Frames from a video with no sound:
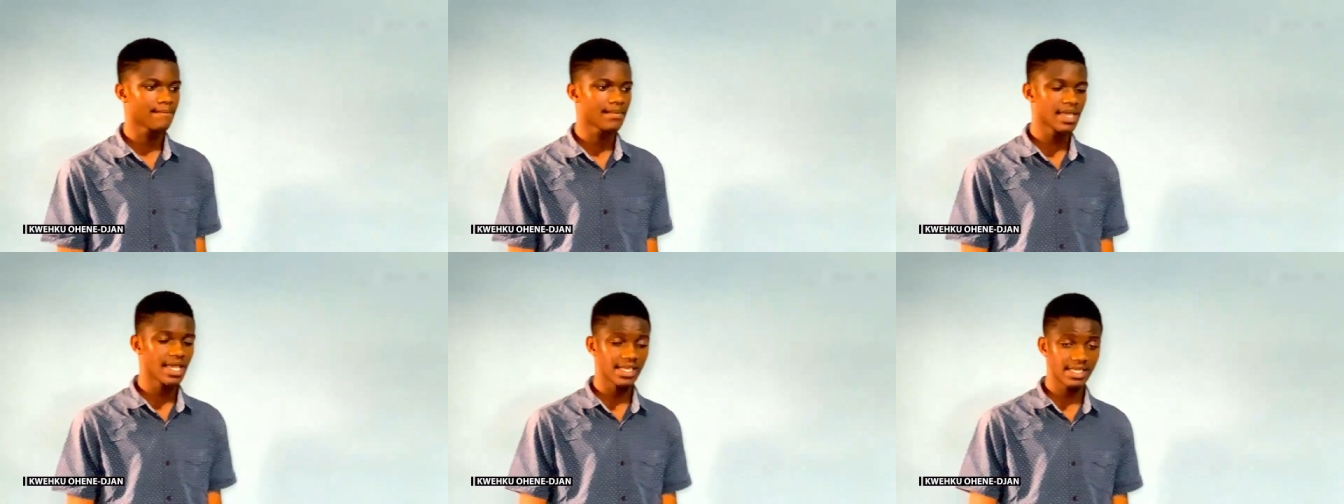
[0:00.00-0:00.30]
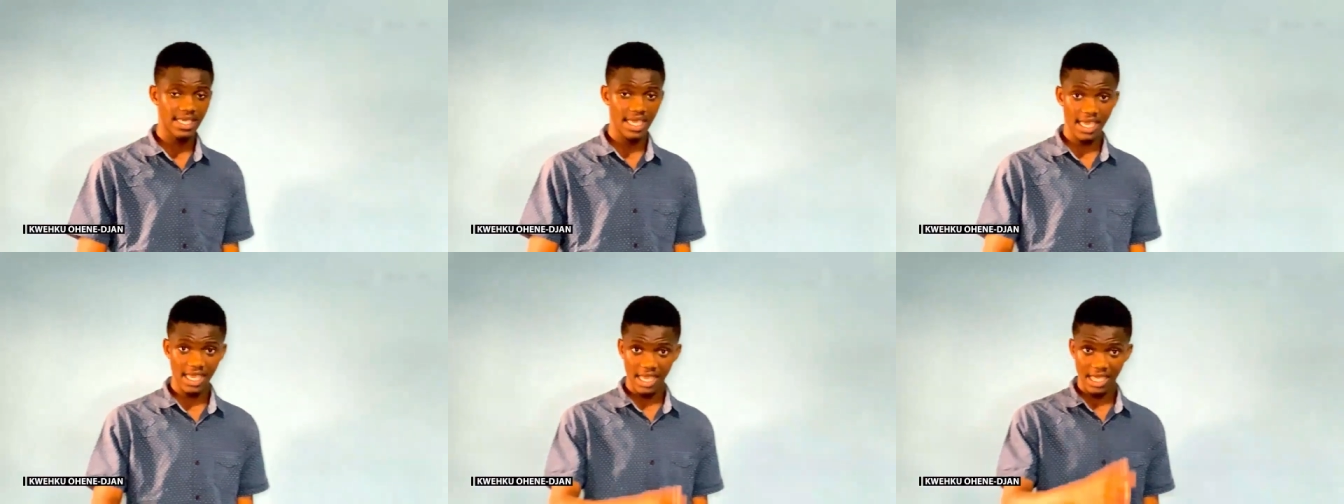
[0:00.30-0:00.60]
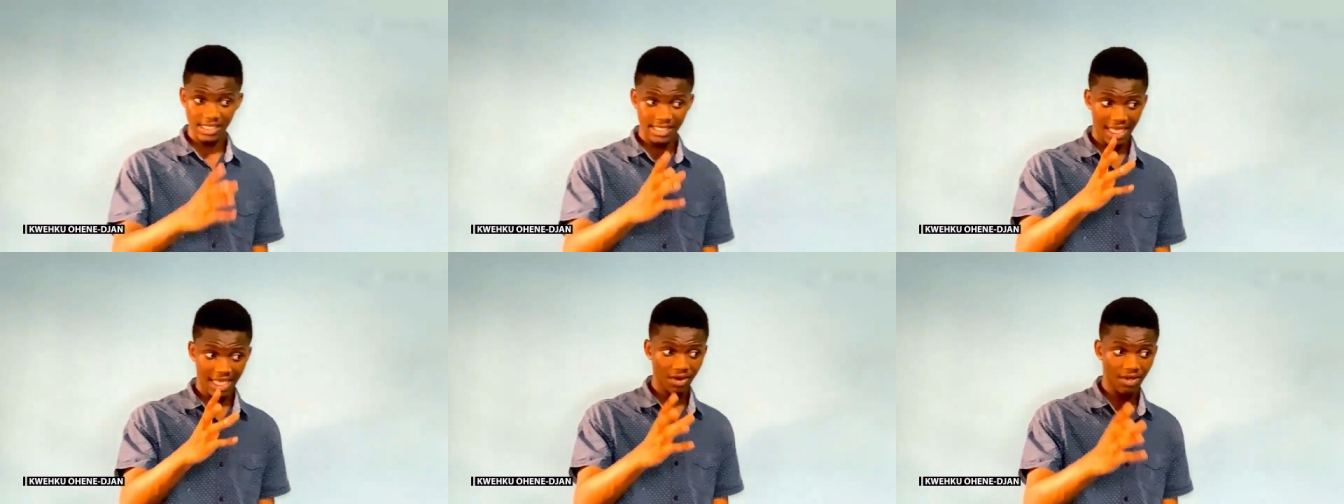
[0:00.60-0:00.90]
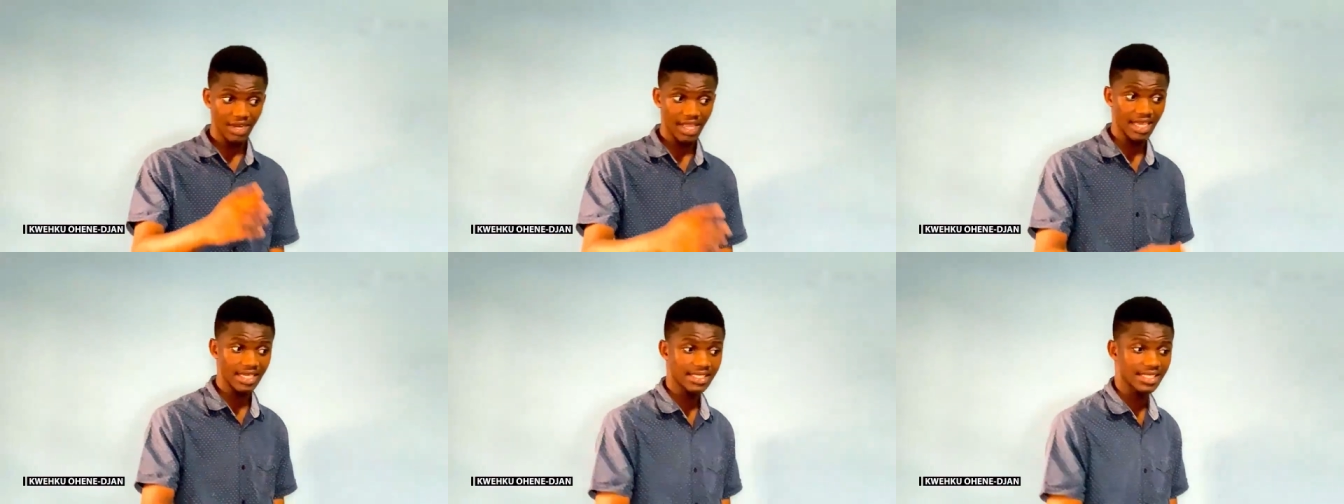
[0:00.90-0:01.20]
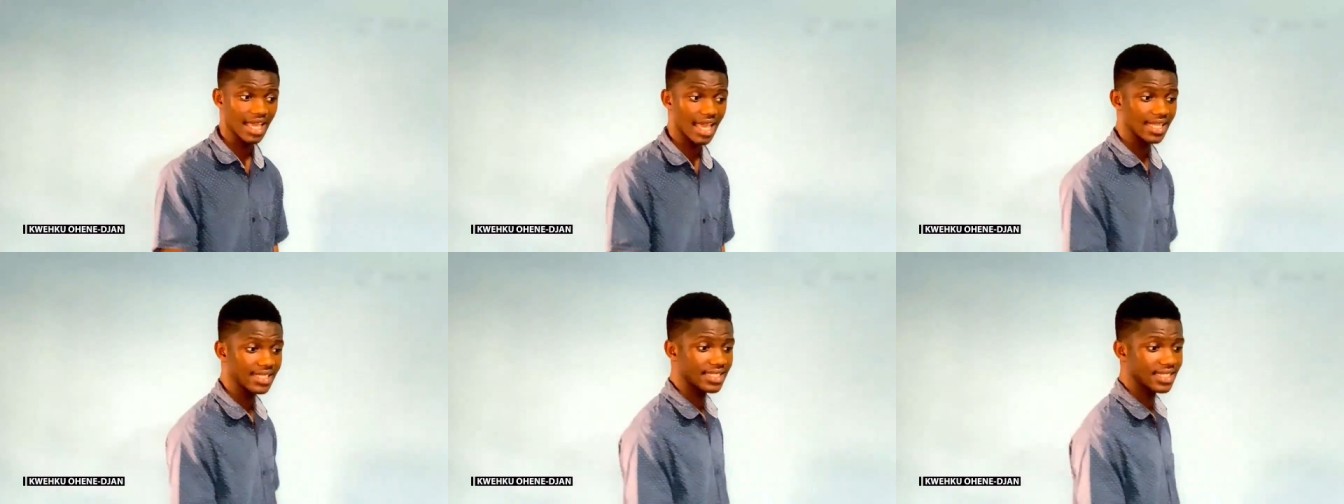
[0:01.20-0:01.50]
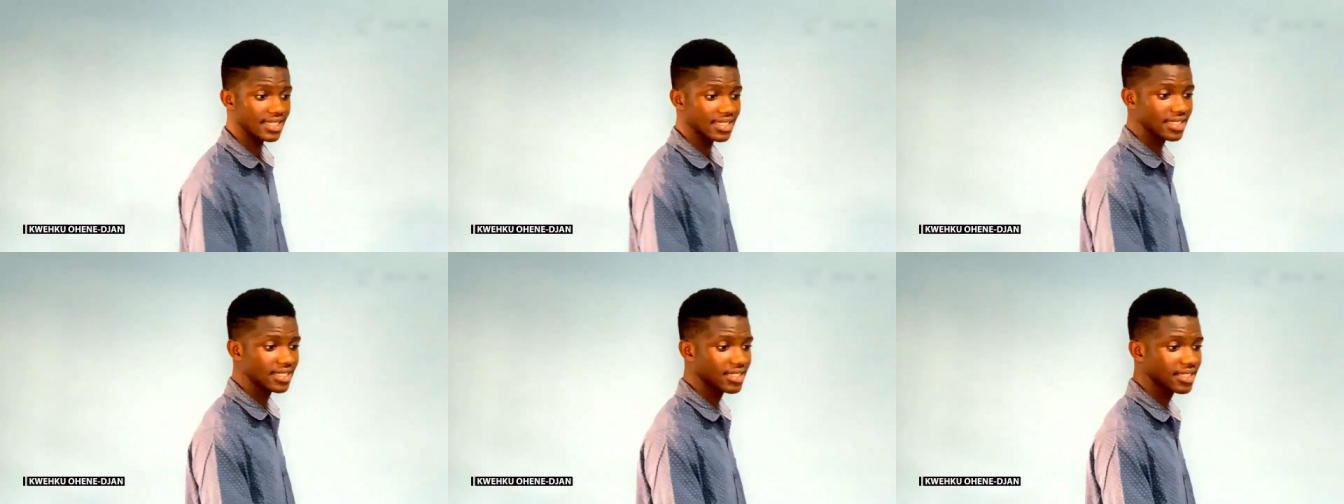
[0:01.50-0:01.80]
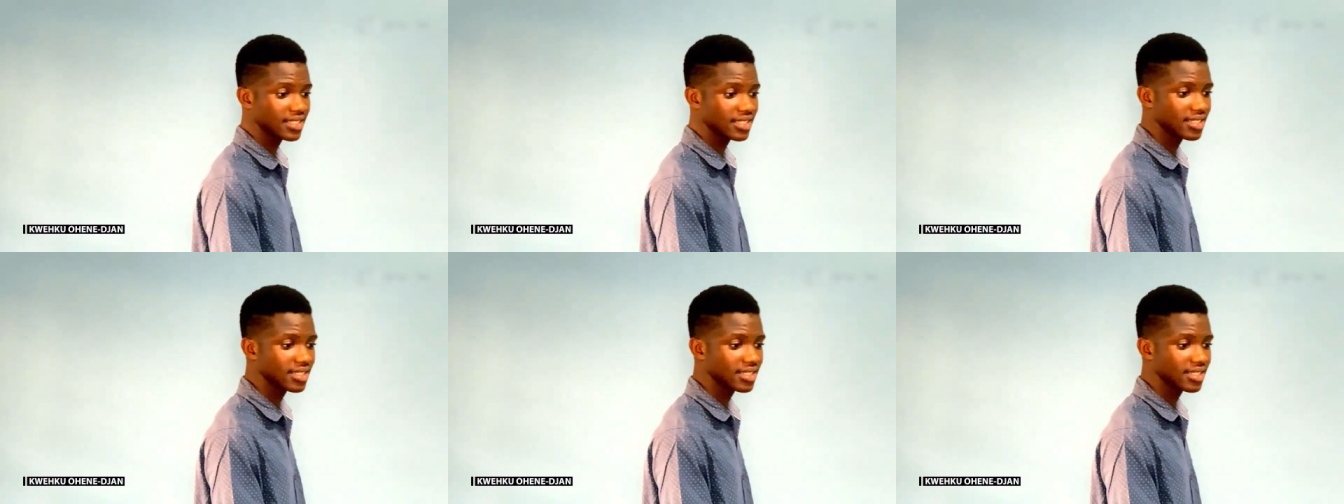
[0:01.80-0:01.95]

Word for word: is that not exciting?